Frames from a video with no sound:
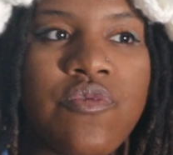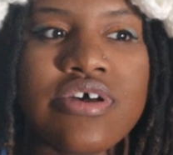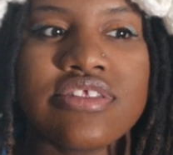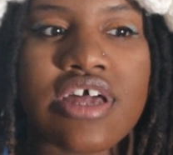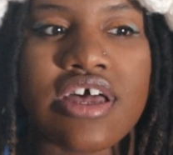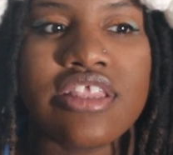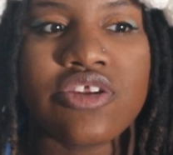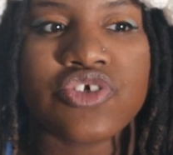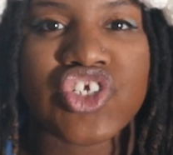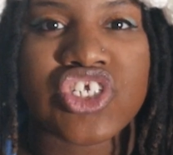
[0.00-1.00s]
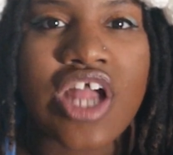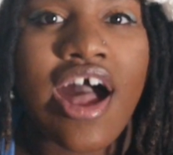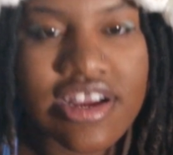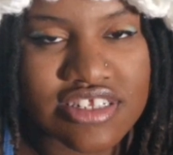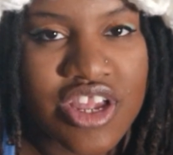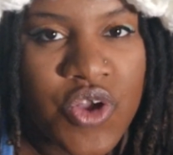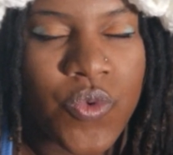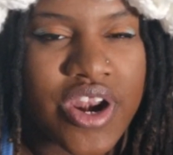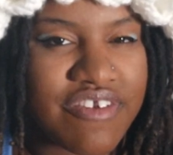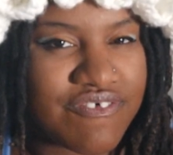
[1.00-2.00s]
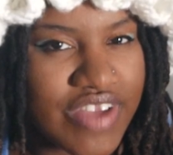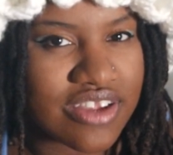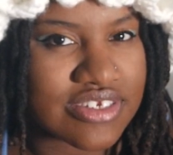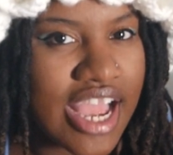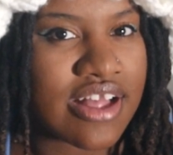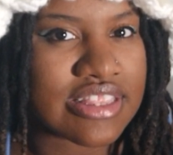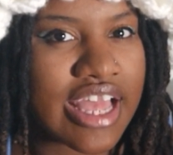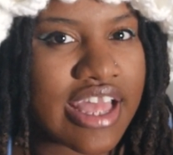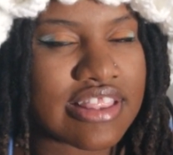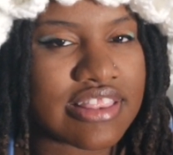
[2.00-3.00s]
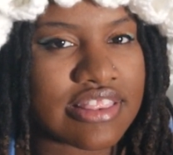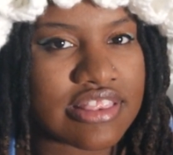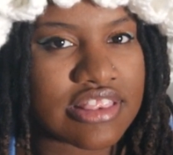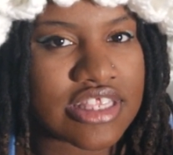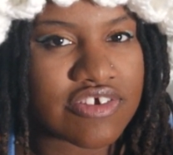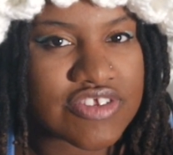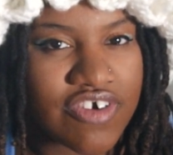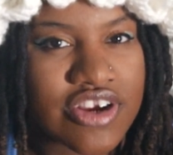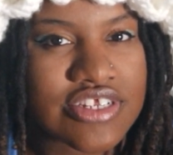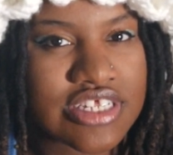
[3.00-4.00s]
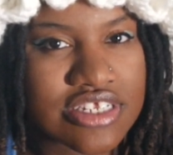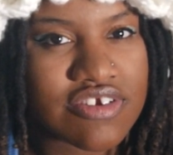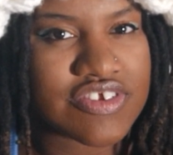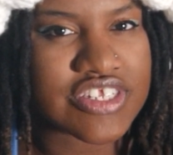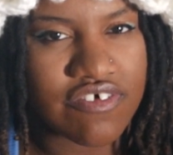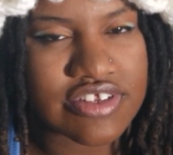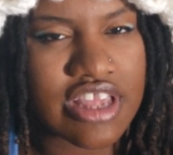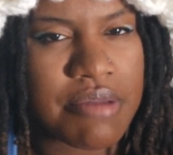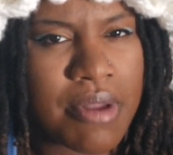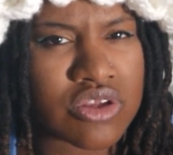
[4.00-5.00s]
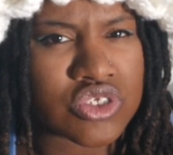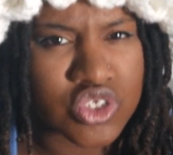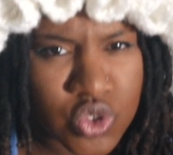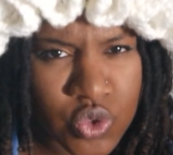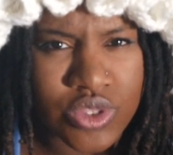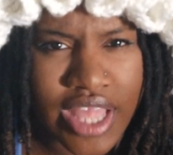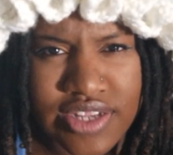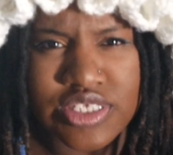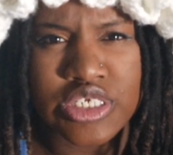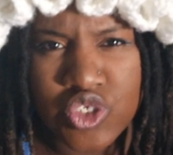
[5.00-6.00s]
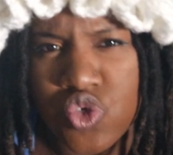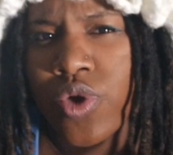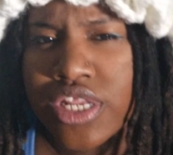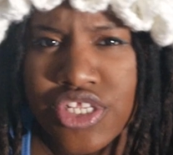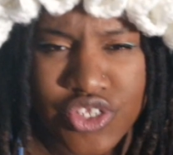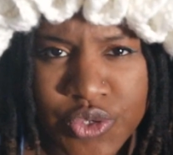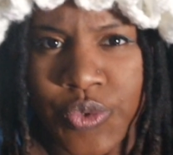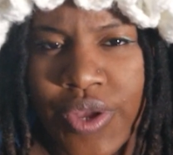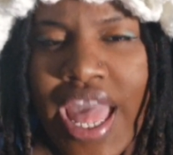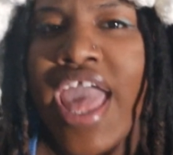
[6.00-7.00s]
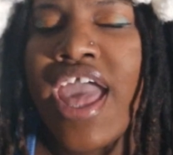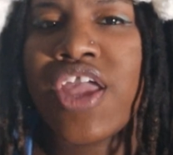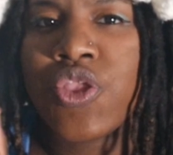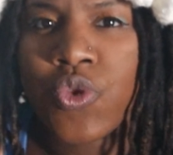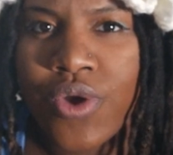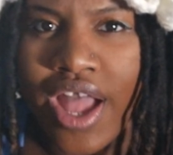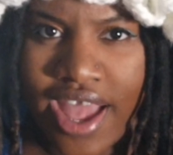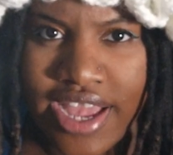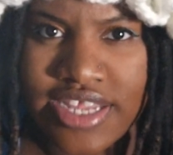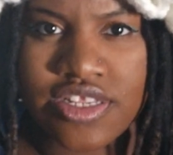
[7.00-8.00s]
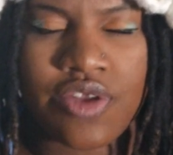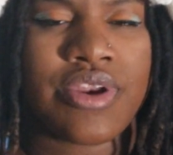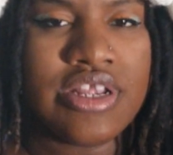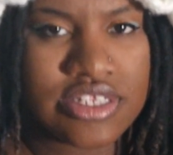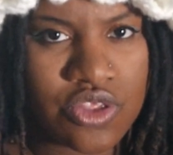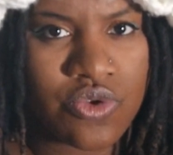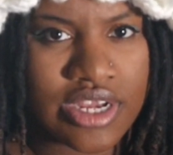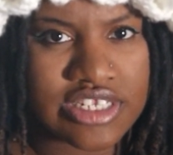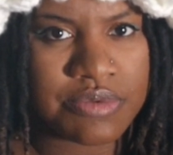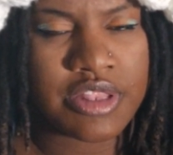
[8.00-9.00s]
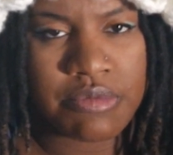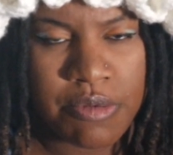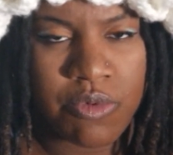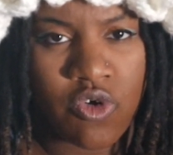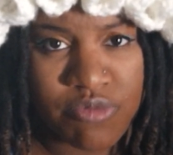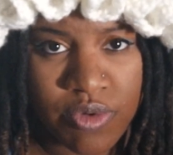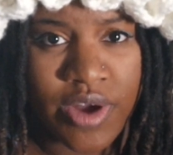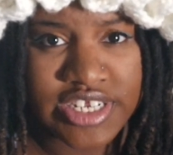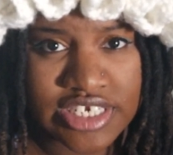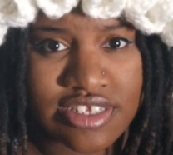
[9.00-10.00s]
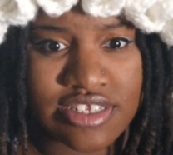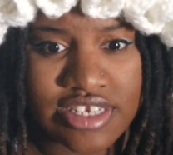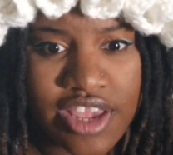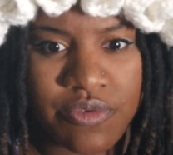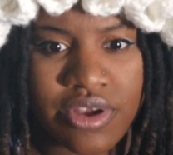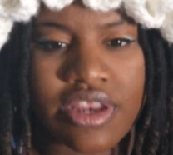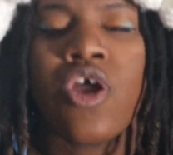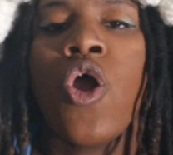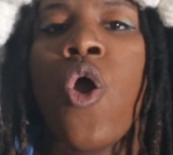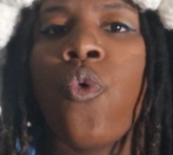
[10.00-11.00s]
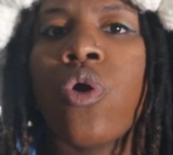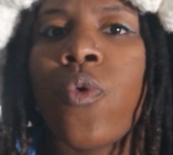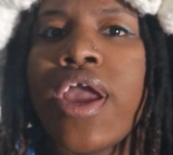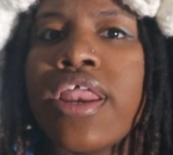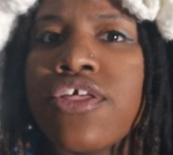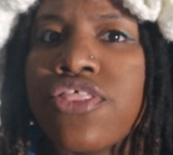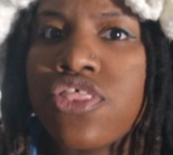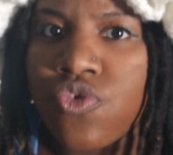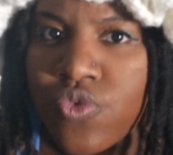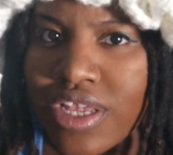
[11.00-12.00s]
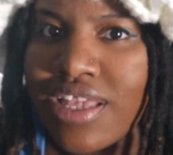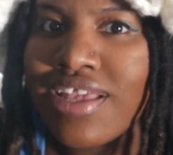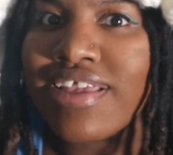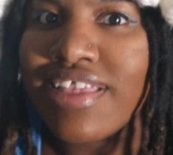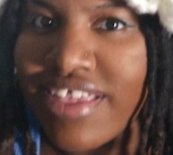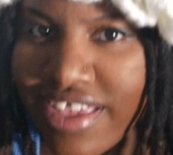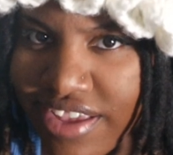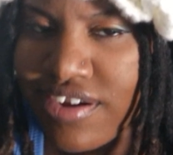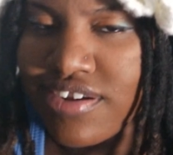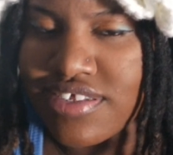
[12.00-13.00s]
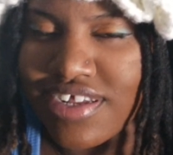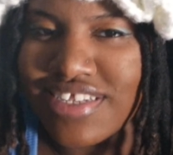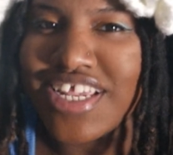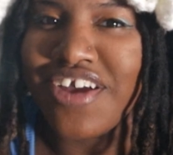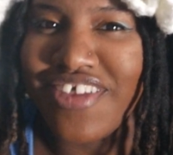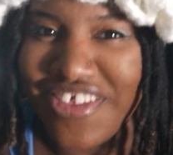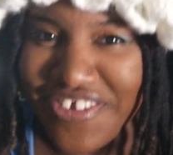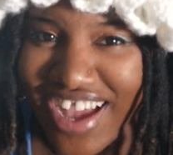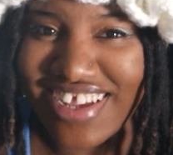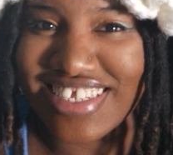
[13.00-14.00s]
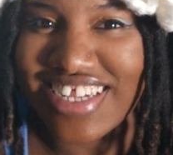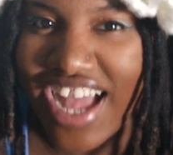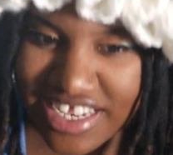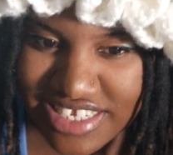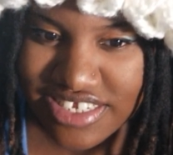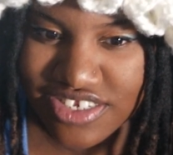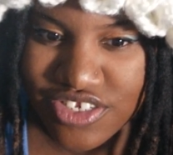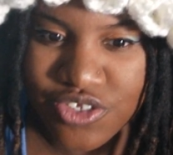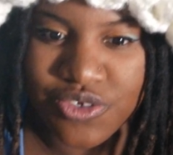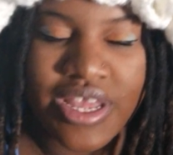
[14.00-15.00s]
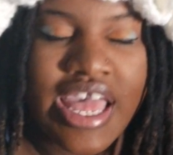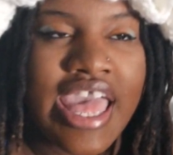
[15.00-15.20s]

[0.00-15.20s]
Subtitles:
was a little shocked when I found out that the first season of Severance came out in 2022. And you guys, and when I say you guys, I mean the people who've been watching since day 1, were waiting 3 years until you guys got season 2.